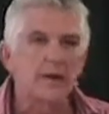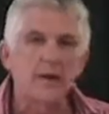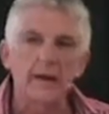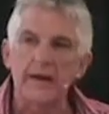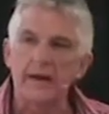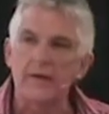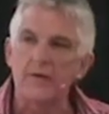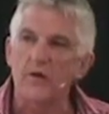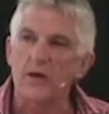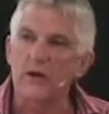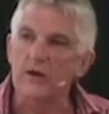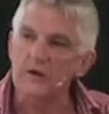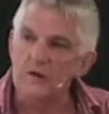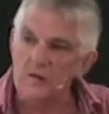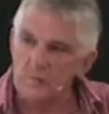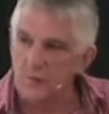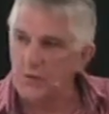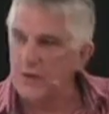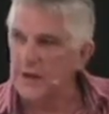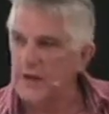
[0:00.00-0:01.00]
and that if I could
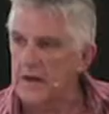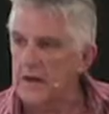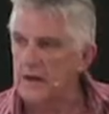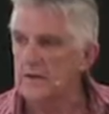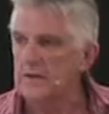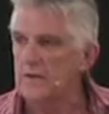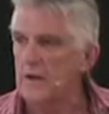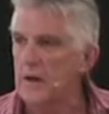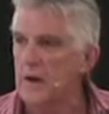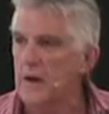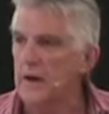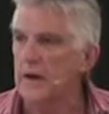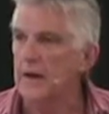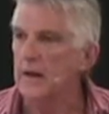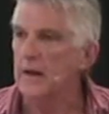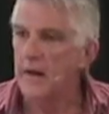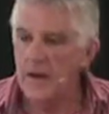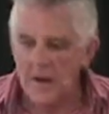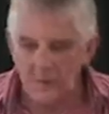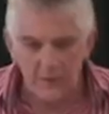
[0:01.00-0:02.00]
just put that
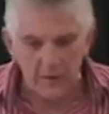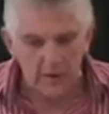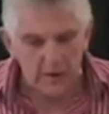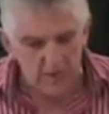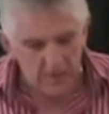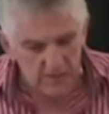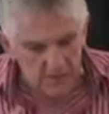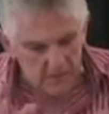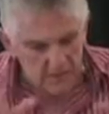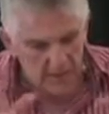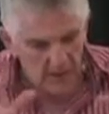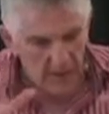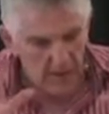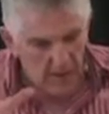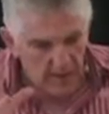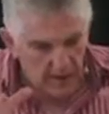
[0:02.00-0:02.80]
aside. If I could just,